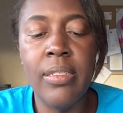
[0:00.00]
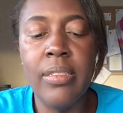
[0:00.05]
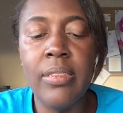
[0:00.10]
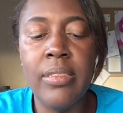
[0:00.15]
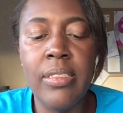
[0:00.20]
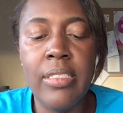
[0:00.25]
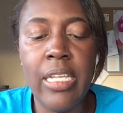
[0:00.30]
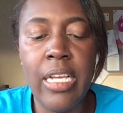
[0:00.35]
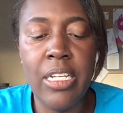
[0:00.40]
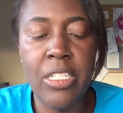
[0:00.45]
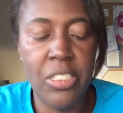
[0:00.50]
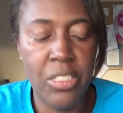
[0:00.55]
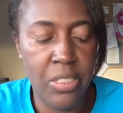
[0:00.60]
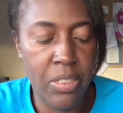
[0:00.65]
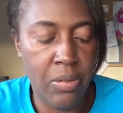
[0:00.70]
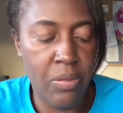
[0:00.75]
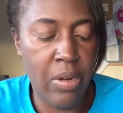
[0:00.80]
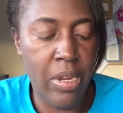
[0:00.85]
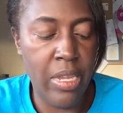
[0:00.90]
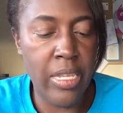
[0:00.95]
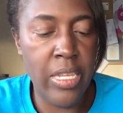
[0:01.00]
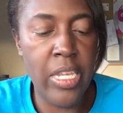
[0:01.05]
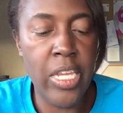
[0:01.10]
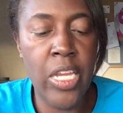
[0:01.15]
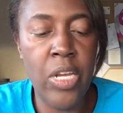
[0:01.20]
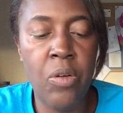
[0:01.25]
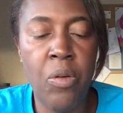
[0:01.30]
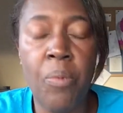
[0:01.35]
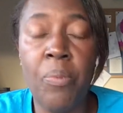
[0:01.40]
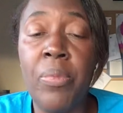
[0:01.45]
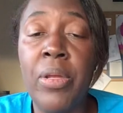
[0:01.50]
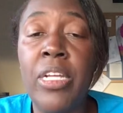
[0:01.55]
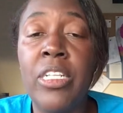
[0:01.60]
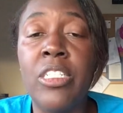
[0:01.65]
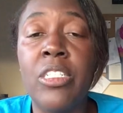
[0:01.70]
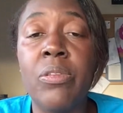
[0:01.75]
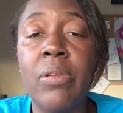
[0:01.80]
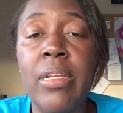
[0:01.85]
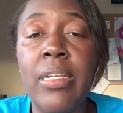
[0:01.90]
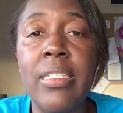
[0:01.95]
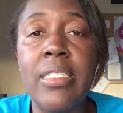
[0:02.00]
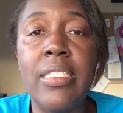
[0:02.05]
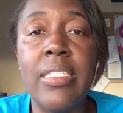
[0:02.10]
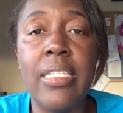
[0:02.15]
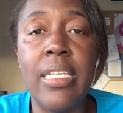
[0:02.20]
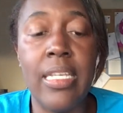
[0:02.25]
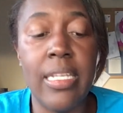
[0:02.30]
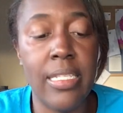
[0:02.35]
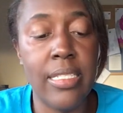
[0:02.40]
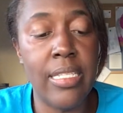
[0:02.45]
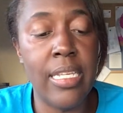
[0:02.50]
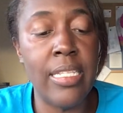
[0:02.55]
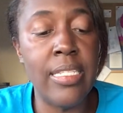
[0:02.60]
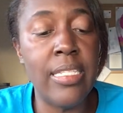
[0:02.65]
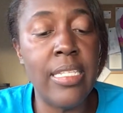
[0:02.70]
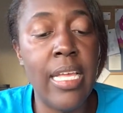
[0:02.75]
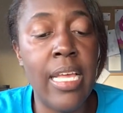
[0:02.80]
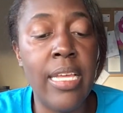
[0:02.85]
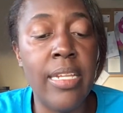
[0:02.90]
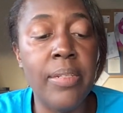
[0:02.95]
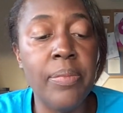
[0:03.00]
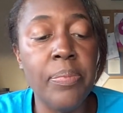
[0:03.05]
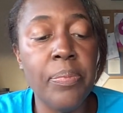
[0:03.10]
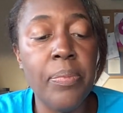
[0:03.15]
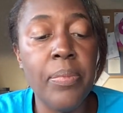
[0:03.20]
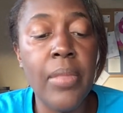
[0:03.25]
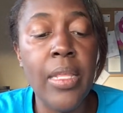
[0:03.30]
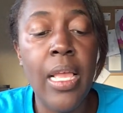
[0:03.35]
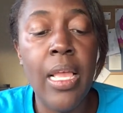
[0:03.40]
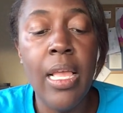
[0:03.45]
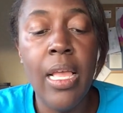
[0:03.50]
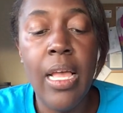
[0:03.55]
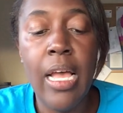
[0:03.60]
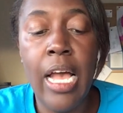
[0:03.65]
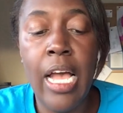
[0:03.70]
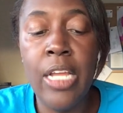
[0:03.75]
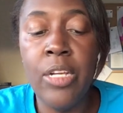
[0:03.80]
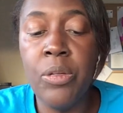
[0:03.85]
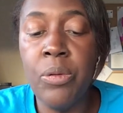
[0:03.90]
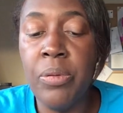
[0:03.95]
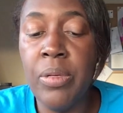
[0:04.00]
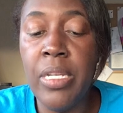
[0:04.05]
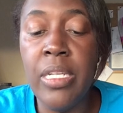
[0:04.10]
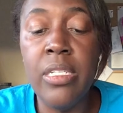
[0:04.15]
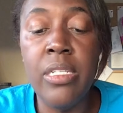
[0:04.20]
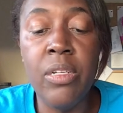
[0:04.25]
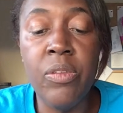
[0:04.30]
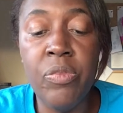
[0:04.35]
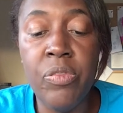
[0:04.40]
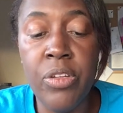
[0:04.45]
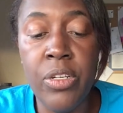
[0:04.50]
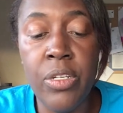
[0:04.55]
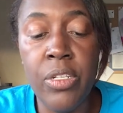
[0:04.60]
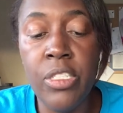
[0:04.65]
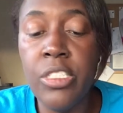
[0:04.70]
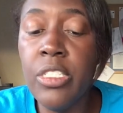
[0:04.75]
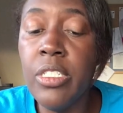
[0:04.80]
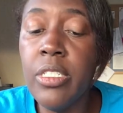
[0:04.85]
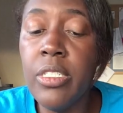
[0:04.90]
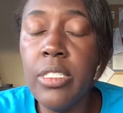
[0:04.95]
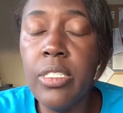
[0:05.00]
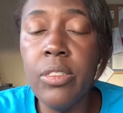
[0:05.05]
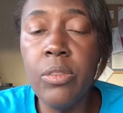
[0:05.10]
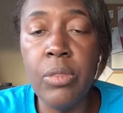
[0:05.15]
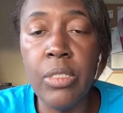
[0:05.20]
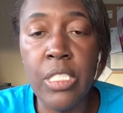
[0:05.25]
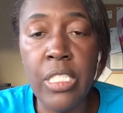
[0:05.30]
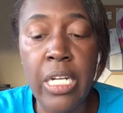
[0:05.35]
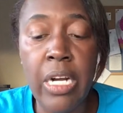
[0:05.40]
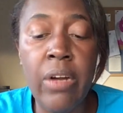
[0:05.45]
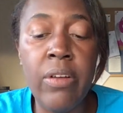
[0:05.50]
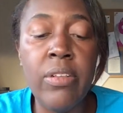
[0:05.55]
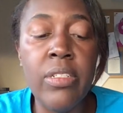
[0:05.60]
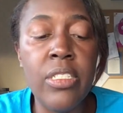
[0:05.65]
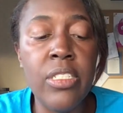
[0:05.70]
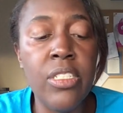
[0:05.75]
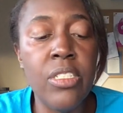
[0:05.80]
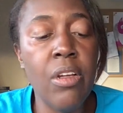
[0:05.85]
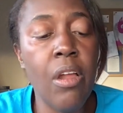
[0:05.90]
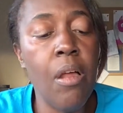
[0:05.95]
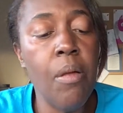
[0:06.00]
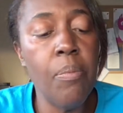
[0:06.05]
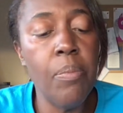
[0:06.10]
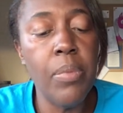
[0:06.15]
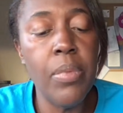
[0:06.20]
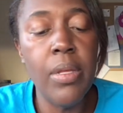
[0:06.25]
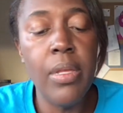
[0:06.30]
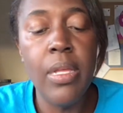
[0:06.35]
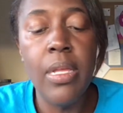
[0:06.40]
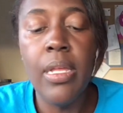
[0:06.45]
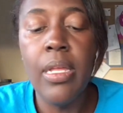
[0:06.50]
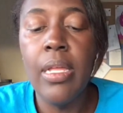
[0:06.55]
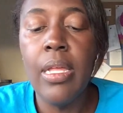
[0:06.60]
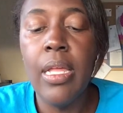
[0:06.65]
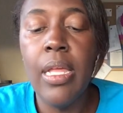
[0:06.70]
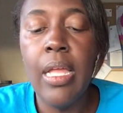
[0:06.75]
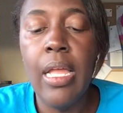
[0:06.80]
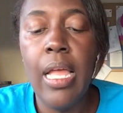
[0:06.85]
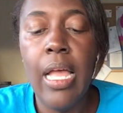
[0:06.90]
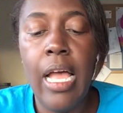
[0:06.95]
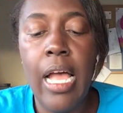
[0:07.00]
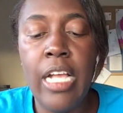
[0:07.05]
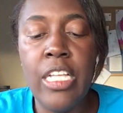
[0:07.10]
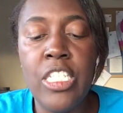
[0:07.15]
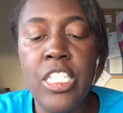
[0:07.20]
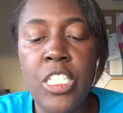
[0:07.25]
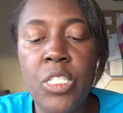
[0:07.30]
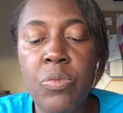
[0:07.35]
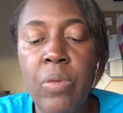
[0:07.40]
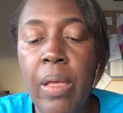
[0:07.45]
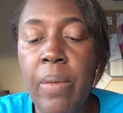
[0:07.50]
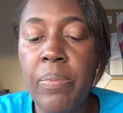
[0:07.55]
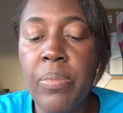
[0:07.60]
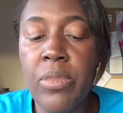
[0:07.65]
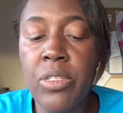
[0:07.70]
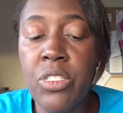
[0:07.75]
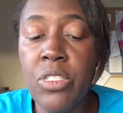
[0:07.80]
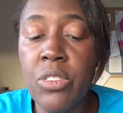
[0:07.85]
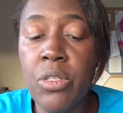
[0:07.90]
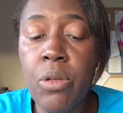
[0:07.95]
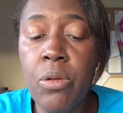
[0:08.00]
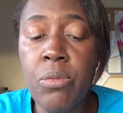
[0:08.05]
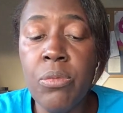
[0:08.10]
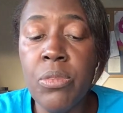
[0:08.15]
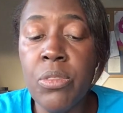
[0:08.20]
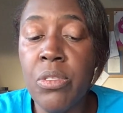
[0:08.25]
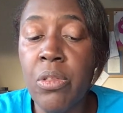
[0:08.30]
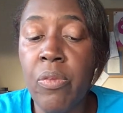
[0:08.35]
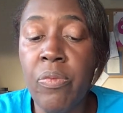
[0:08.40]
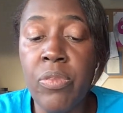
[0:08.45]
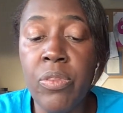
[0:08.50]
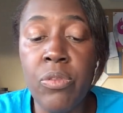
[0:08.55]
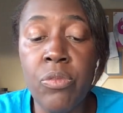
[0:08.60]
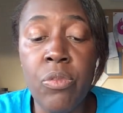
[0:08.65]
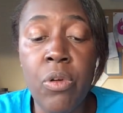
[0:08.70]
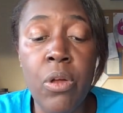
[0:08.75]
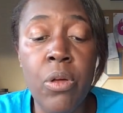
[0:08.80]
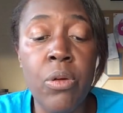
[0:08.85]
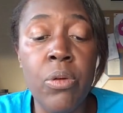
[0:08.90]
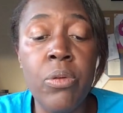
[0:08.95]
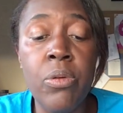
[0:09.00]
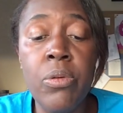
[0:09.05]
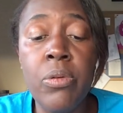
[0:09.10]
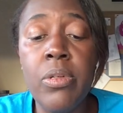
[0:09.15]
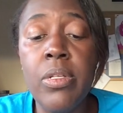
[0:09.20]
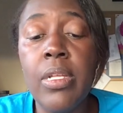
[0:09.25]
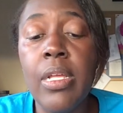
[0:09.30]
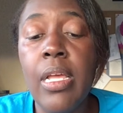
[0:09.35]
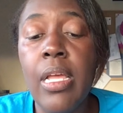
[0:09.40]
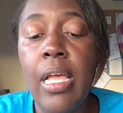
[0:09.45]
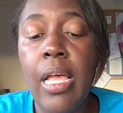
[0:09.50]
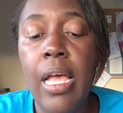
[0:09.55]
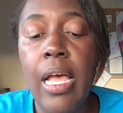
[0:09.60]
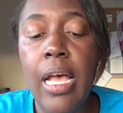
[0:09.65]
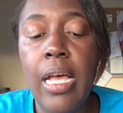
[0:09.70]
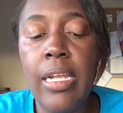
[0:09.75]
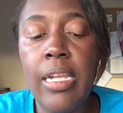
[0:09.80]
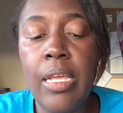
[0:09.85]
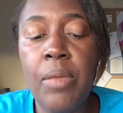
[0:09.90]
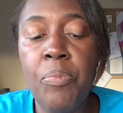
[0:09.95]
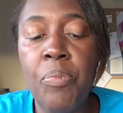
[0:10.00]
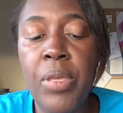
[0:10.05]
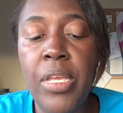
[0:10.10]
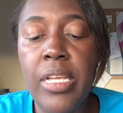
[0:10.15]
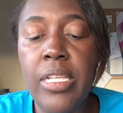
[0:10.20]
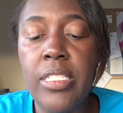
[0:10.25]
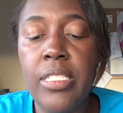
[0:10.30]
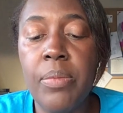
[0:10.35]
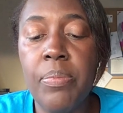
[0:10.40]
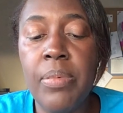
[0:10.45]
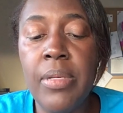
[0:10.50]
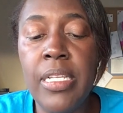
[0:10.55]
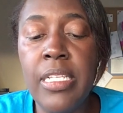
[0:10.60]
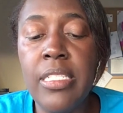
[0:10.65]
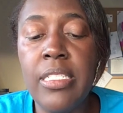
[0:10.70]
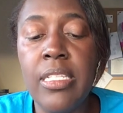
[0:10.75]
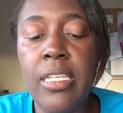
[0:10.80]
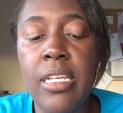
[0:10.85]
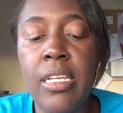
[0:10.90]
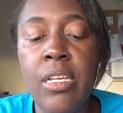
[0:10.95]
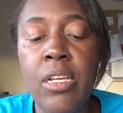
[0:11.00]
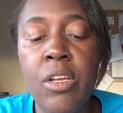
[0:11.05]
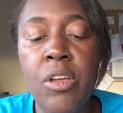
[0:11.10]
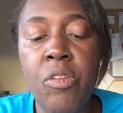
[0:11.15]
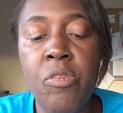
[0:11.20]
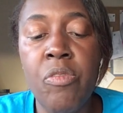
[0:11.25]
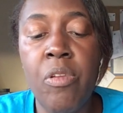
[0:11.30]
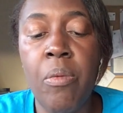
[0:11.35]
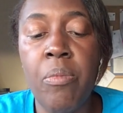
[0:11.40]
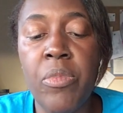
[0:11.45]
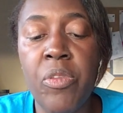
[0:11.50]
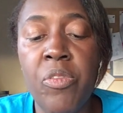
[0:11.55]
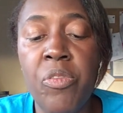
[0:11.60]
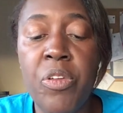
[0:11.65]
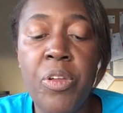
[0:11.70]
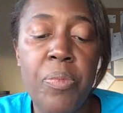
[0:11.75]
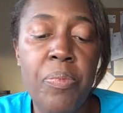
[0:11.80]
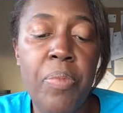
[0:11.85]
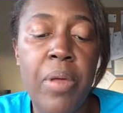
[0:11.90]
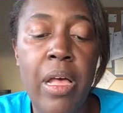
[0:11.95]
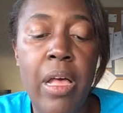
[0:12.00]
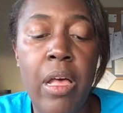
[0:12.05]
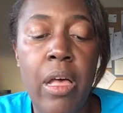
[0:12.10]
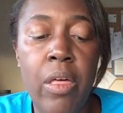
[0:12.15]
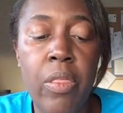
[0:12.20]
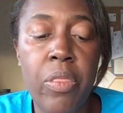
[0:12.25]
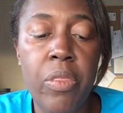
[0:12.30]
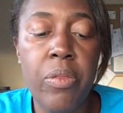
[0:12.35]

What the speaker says: section right here on page 26. I said, I donated furniture to a charity shop. I swept the stones off the road and I picked up litter from the footpath.